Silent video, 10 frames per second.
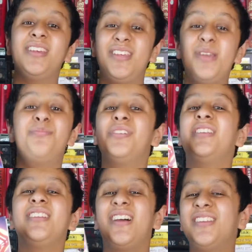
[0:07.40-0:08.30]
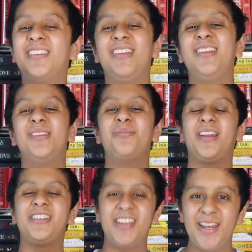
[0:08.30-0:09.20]
Keeper of the Lost Cities by
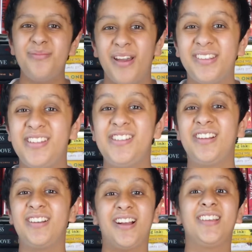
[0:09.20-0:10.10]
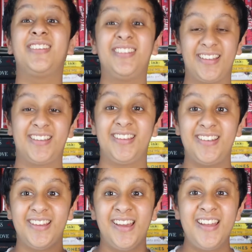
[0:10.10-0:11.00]
Shannon Messenger a
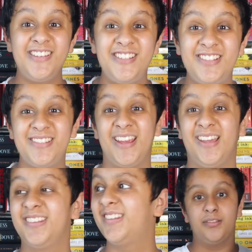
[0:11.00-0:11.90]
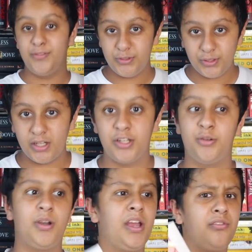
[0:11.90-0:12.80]
second chance. If you do not know,
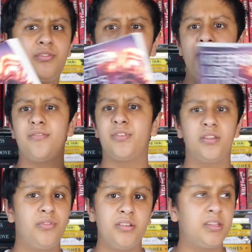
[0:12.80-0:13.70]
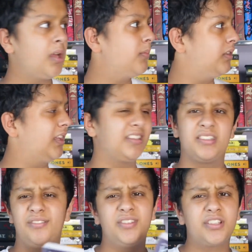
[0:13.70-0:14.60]
I read it for the first time in like
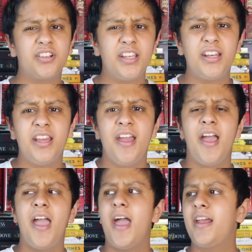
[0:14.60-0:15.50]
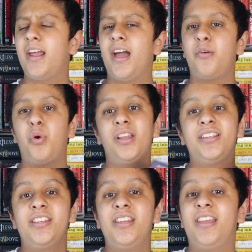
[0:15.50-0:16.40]
7th grade, and while I
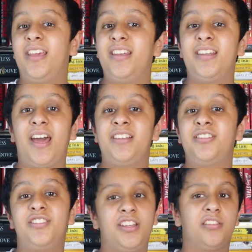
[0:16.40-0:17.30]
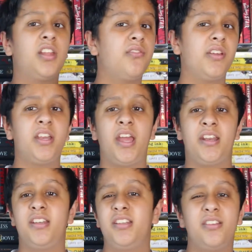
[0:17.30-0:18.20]
didn't hate it, I just didn't love it, and
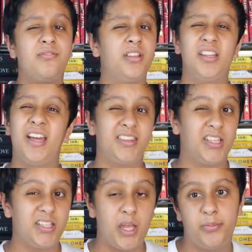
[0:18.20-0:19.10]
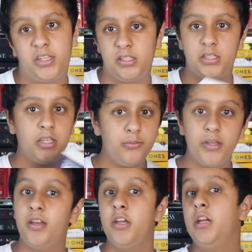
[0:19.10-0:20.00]
I didn't feel at that time like
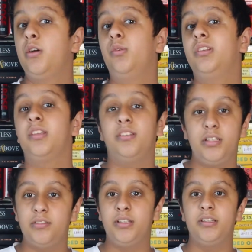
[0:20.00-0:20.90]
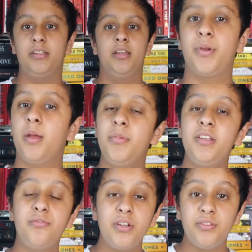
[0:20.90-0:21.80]
continuing with the series. But I'm a
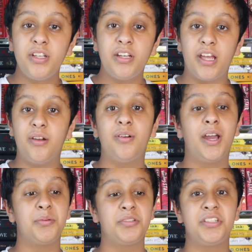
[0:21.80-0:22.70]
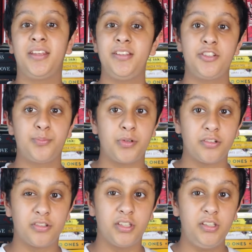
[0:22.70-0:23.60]
different reader now. I'm a changed
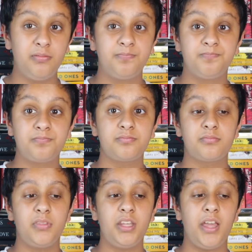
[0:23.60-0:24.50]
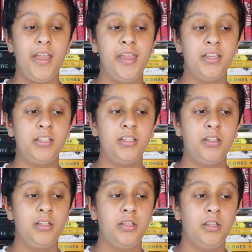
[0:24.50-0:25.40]
person, and
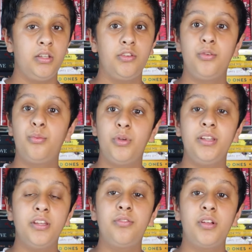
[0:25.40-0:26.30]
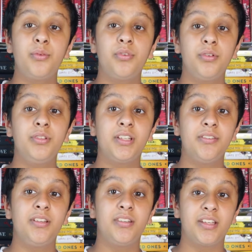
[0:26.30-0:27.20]
so in this vlog we're going to give
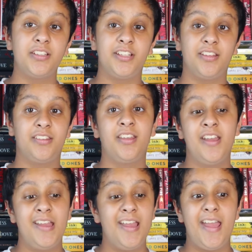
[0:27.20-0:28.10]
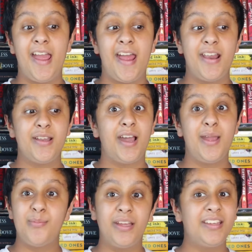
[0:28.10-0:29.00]
it a second chance. And I
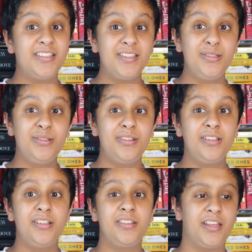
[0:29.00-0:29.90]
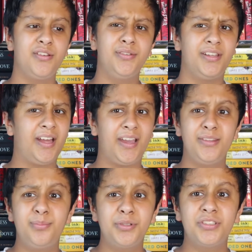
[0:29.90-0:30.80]
might continue the series. I know the
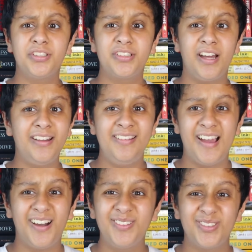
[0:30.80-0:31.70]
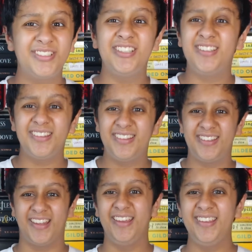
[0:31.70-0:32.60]
9th book just got announced, which is
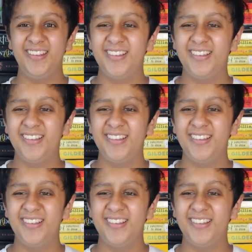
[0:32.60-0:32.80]
insane.